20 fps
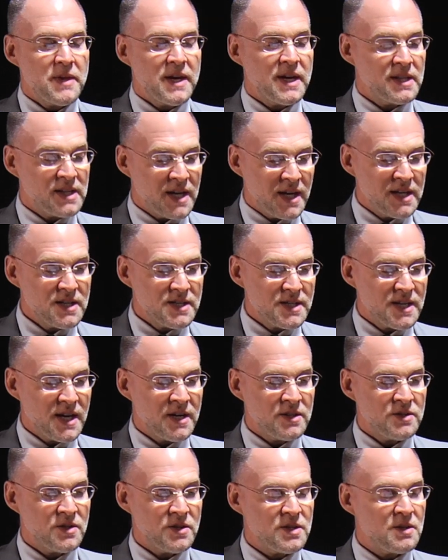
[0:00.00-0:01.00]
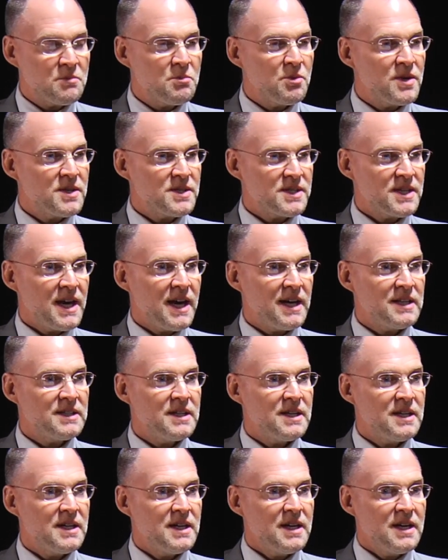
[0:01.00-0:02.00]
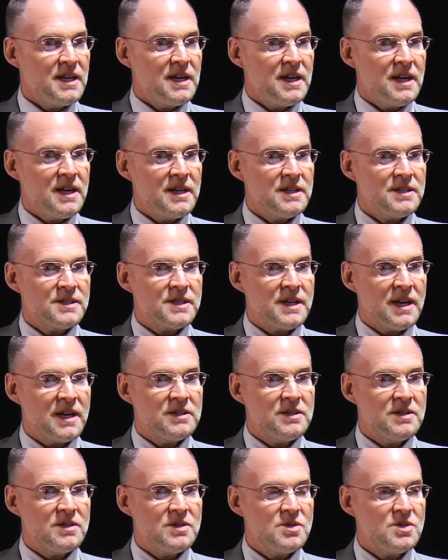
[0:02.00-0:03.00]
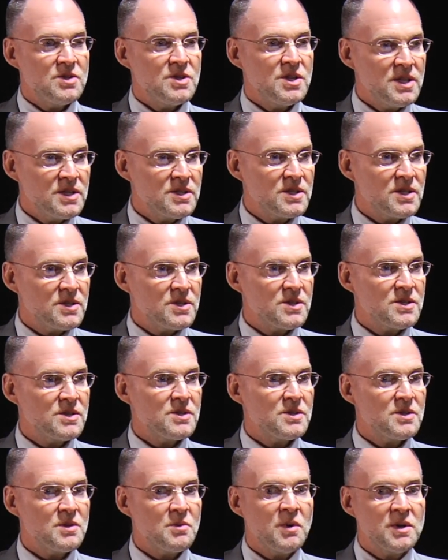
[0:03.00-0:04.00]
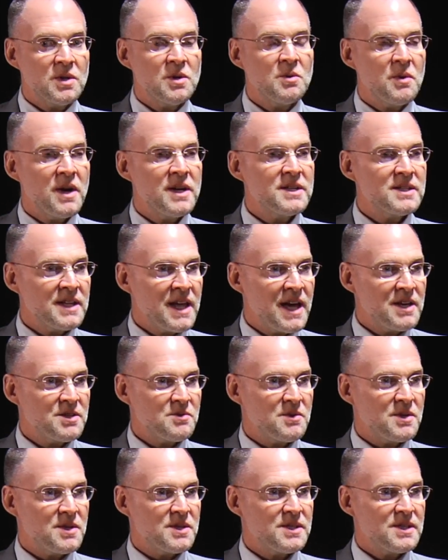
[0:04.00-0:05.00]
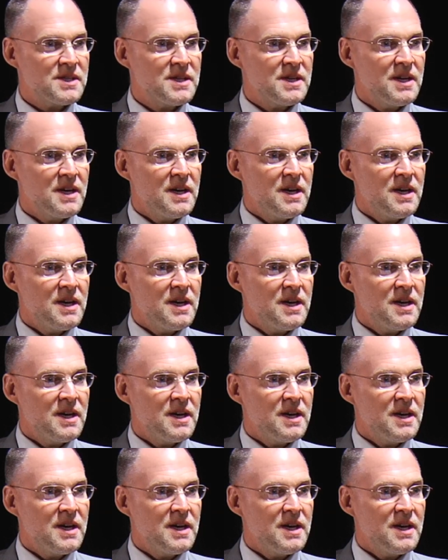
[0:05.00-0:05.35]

he laid his hand on the boy's head and said, Jesus, the one who raised Lazarus,